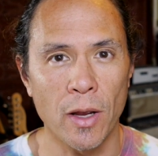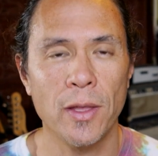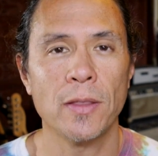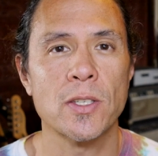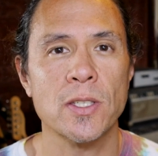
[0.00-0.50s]
I
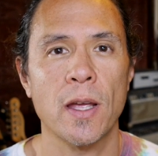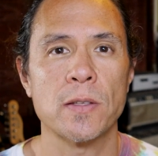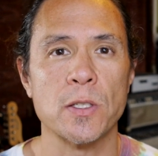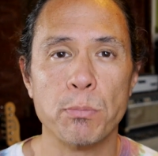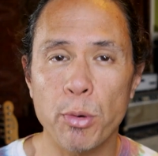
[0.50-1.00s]
think the
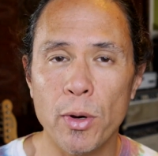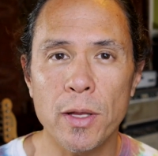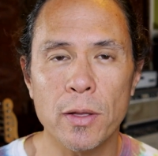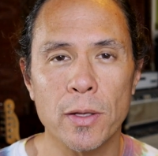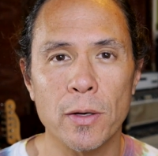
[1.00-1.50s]
science is
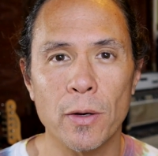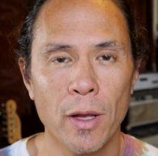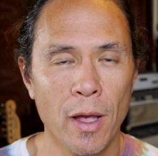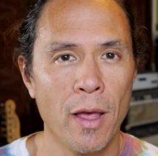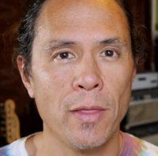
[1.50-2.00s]
pretty clear
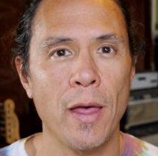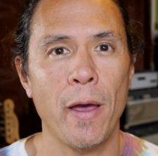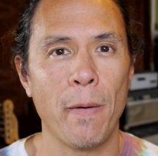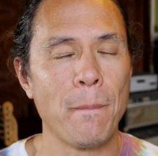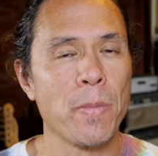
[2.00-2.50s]

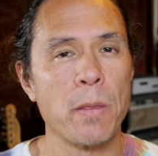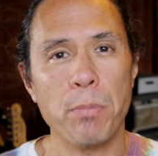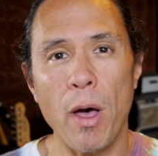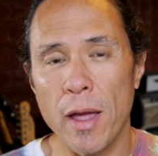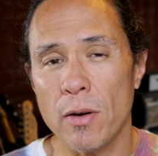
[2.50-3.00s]
that
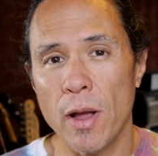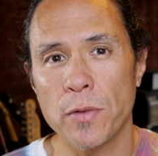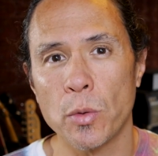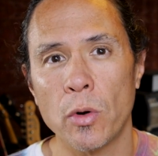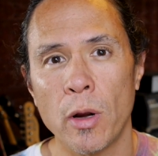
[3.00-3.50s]
probably don't
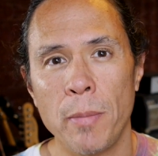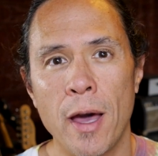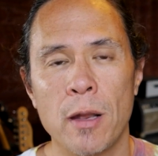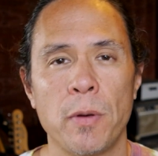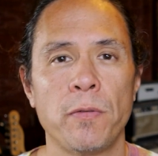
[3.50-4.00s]
have to worry
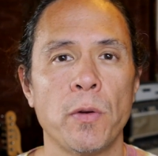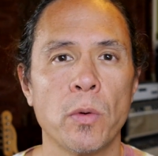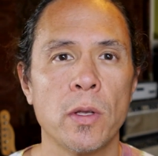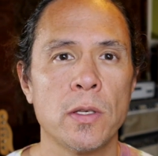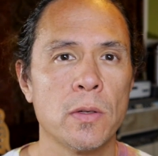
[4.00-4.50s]
about it, but if you
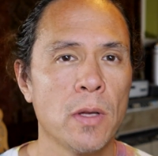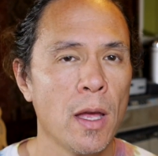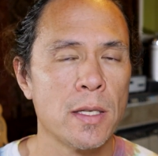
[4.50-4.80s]
really do,